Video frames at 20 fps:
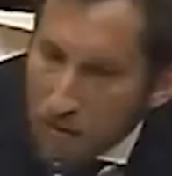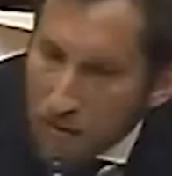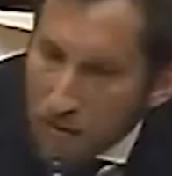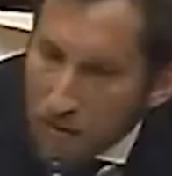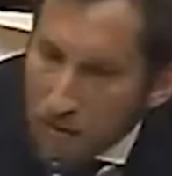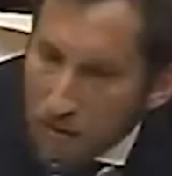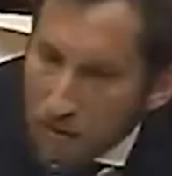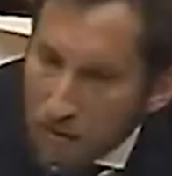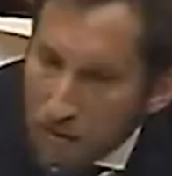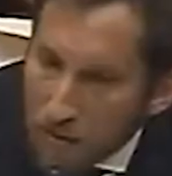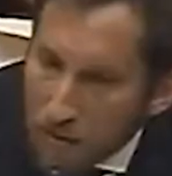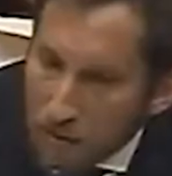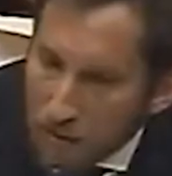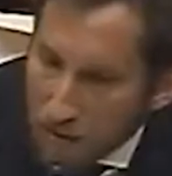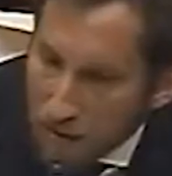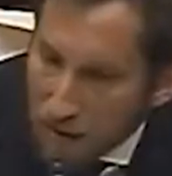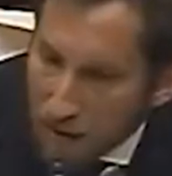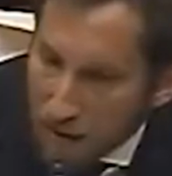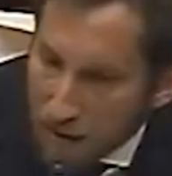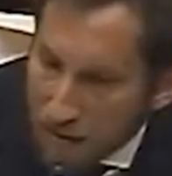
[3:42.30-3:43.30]
look,
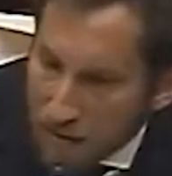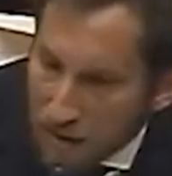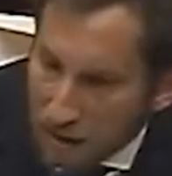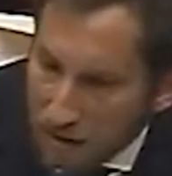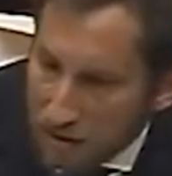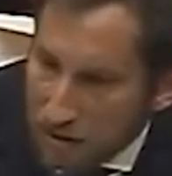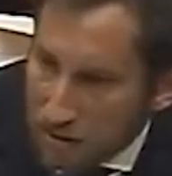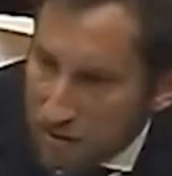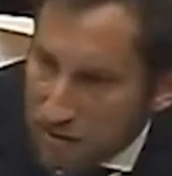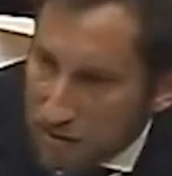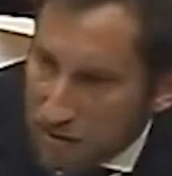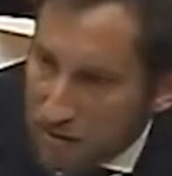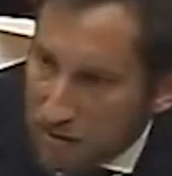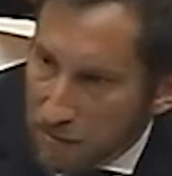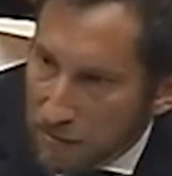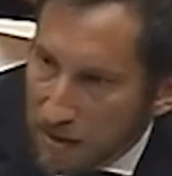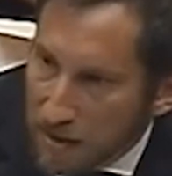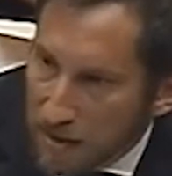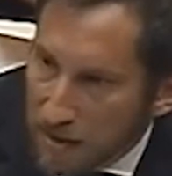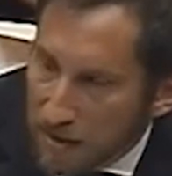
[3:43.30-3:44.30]
I, I, just
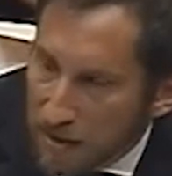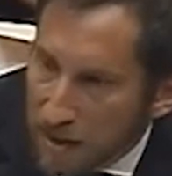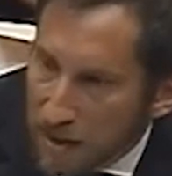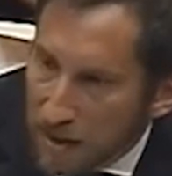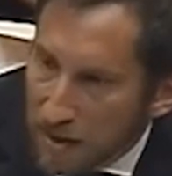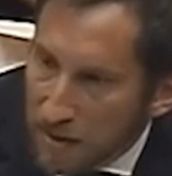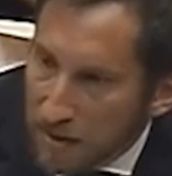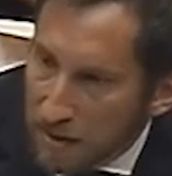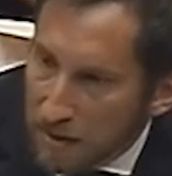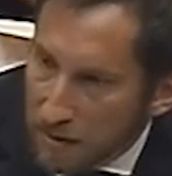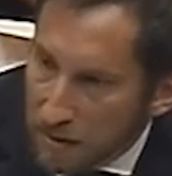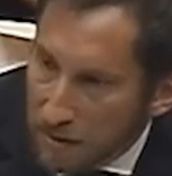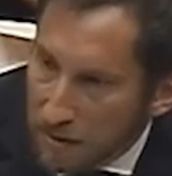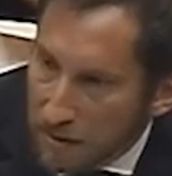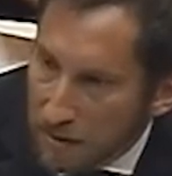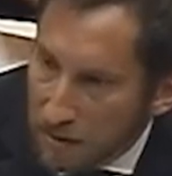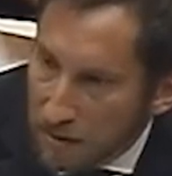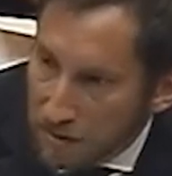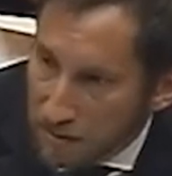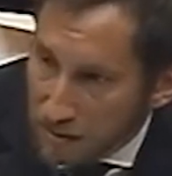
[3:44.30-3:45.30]
explained that.
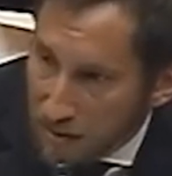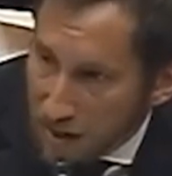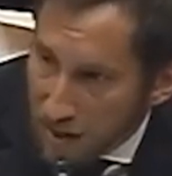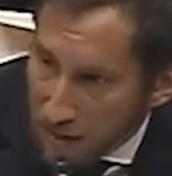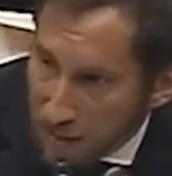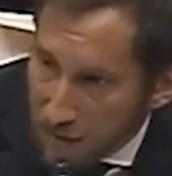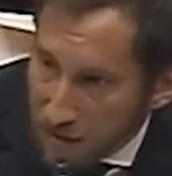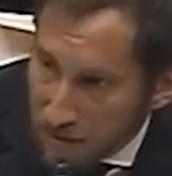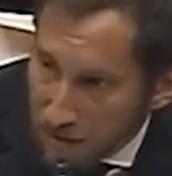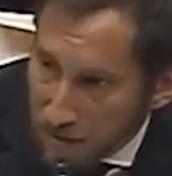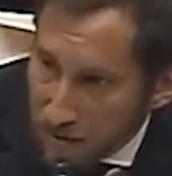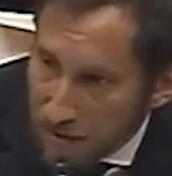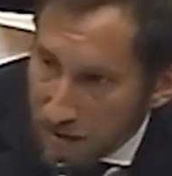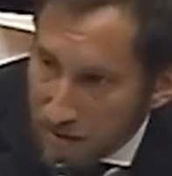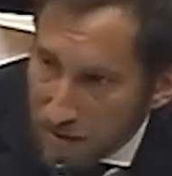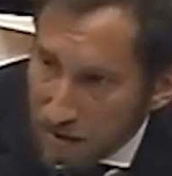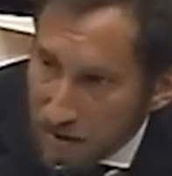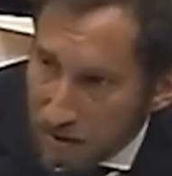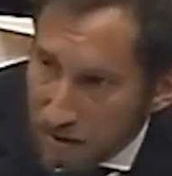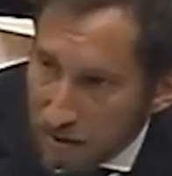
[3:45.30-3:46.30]
There's an
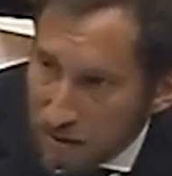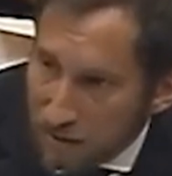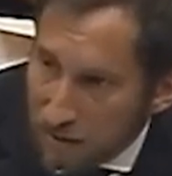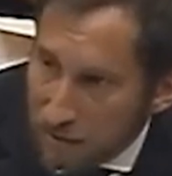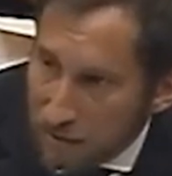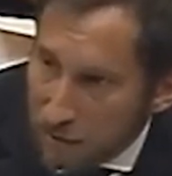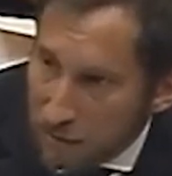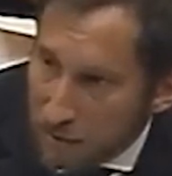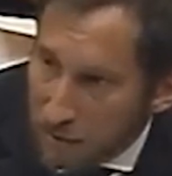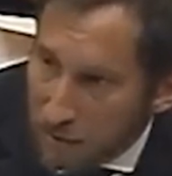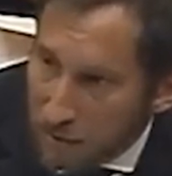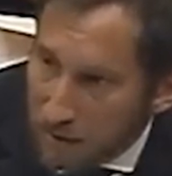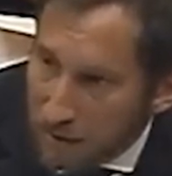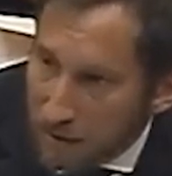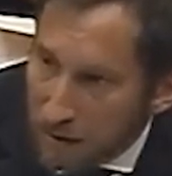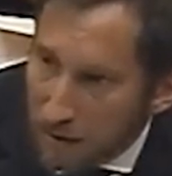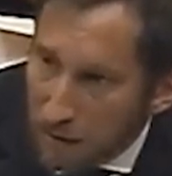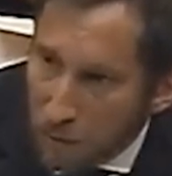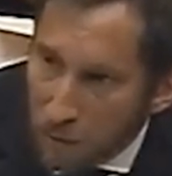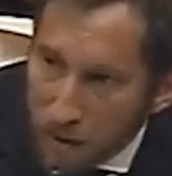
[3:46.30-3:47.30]
opportunity here for public
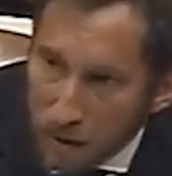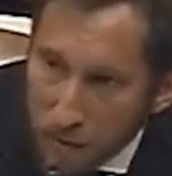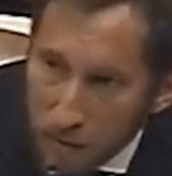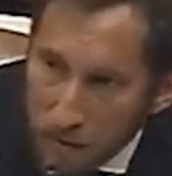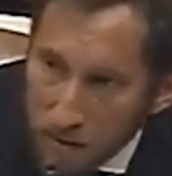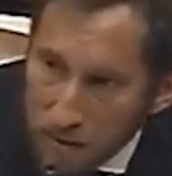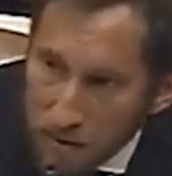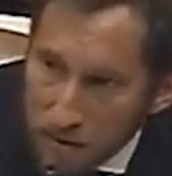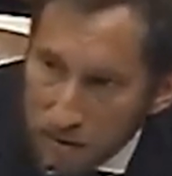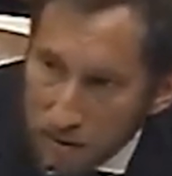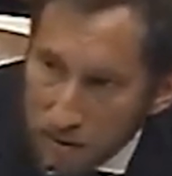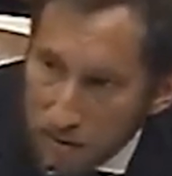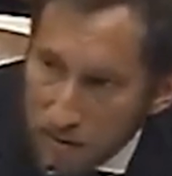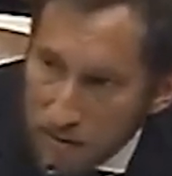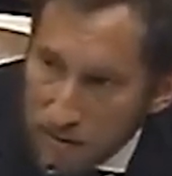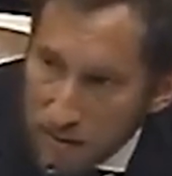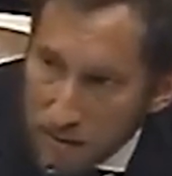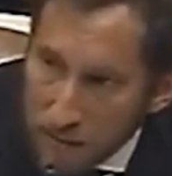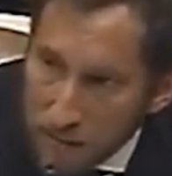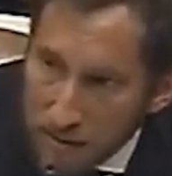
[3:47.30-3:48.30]
health. Why would
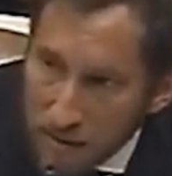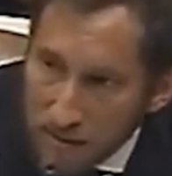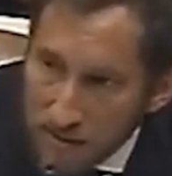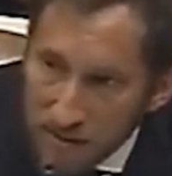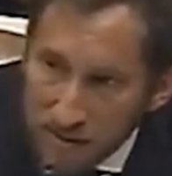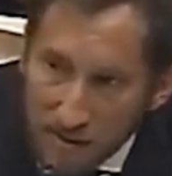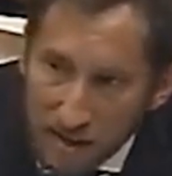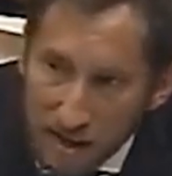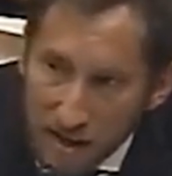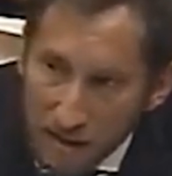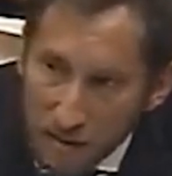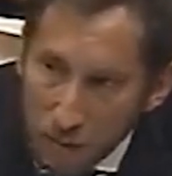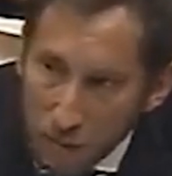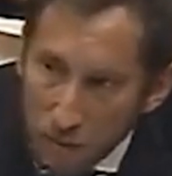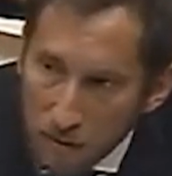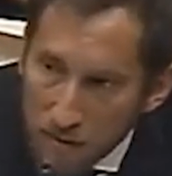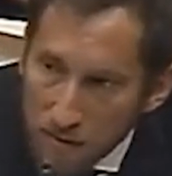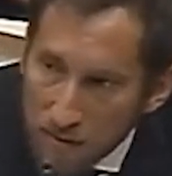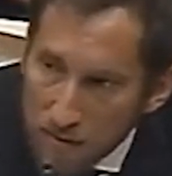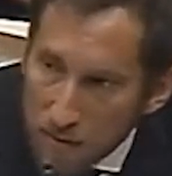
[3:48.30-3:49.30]
insurance companies not
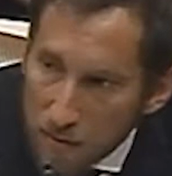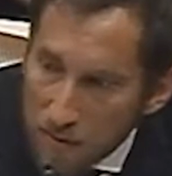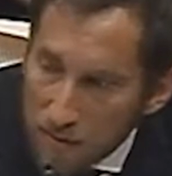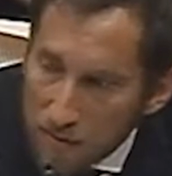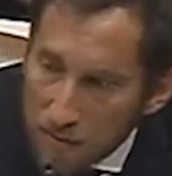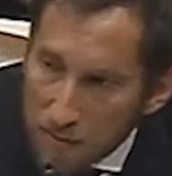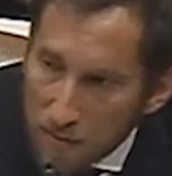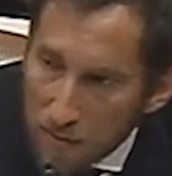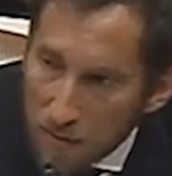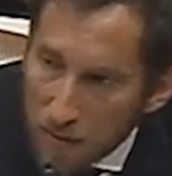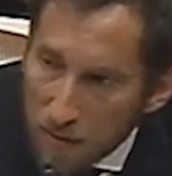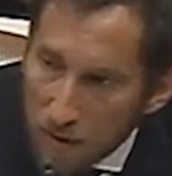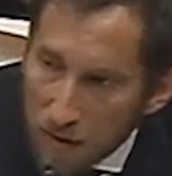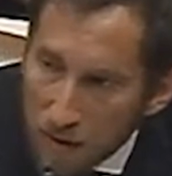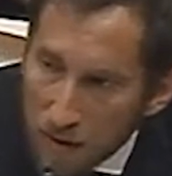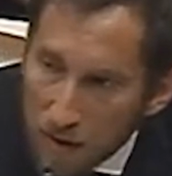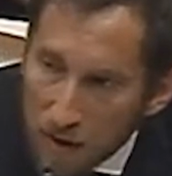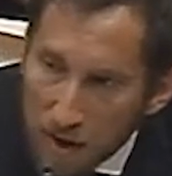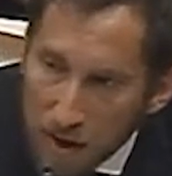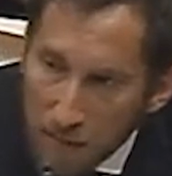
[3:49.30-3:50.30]
want to explore
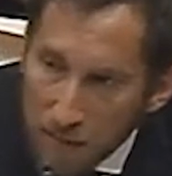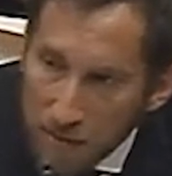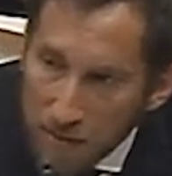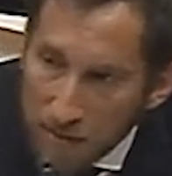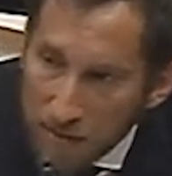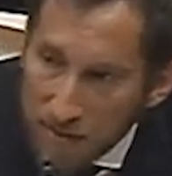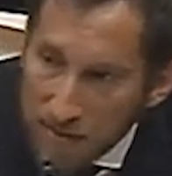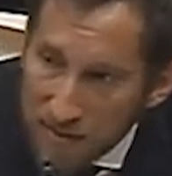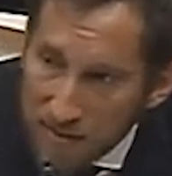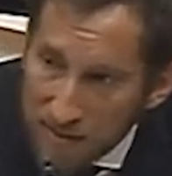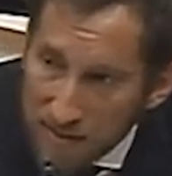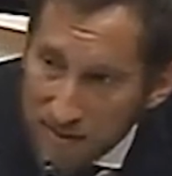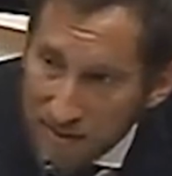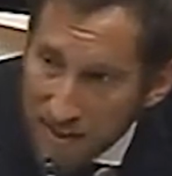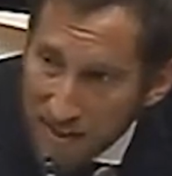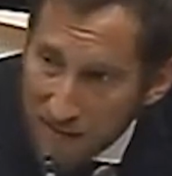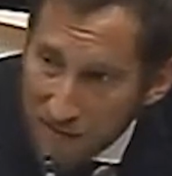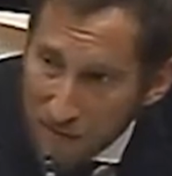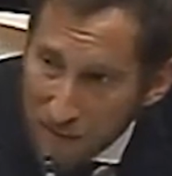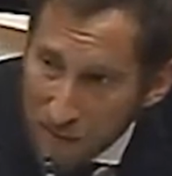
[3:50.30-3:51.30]
all options option. to
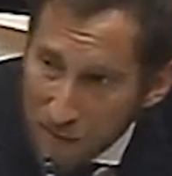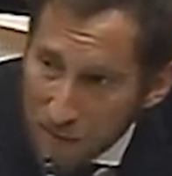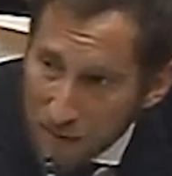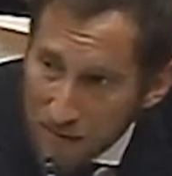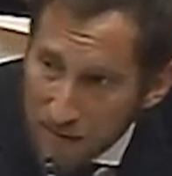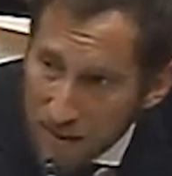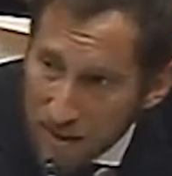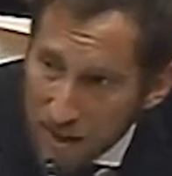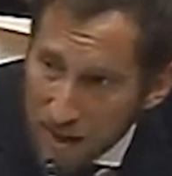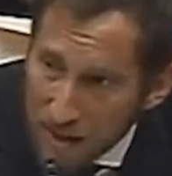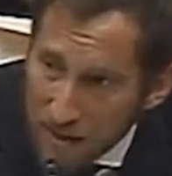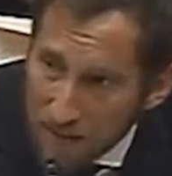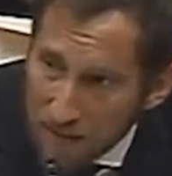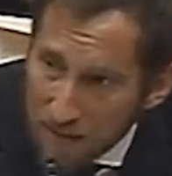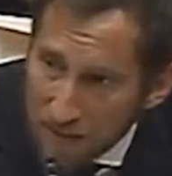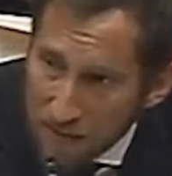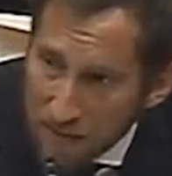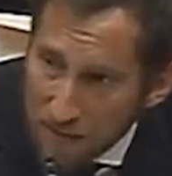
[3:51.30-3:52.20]
save people's lives?